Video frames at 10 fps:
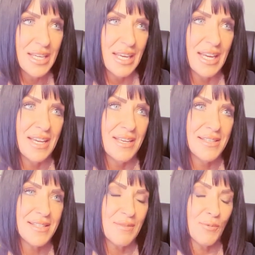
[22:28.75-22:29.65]

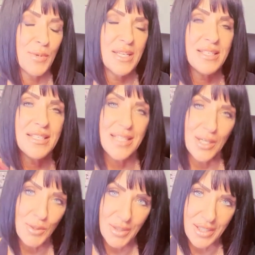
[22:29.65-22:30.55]
is we
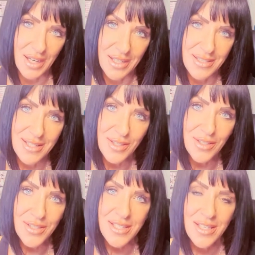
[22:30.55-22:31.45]
schedule a
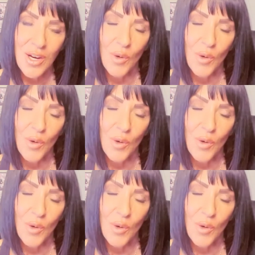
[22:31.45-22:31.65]
consult